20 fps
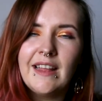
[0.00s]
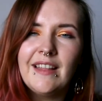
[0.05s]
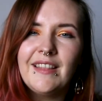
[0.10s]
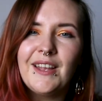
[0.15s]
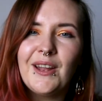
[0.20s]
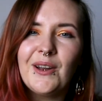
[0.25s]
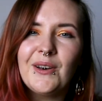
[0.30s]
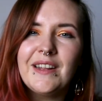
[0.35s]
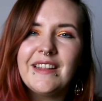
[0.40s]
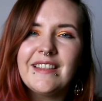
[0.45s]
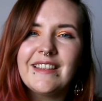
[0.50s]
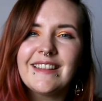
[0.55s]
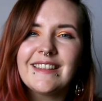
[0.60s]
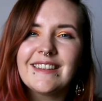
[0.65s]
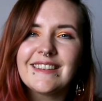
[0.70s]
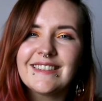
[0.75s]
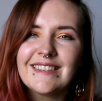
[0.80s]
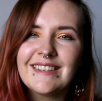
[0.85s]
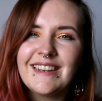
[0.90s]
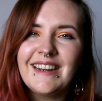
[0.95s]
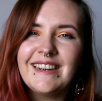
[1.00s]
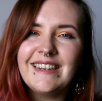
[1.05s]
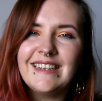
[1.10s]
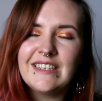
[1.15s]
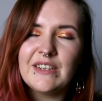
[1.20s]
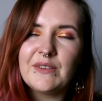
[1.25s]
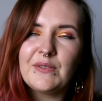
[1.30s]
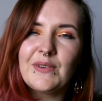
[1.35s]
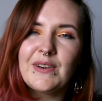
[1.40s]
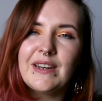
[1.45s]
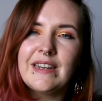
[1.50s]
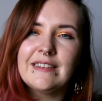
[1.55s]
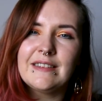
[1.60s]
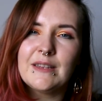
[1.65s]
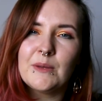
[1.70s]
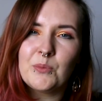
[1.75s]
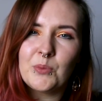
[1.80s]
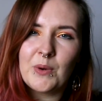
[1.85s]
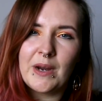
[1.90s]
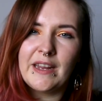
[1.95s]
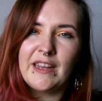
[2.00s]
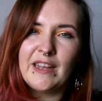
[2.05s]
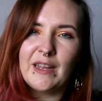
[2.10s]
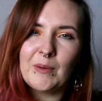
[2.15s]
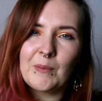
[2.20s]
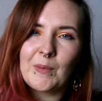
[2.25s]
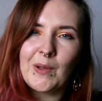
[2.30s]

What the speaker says: The only thing that's slightly different is the braking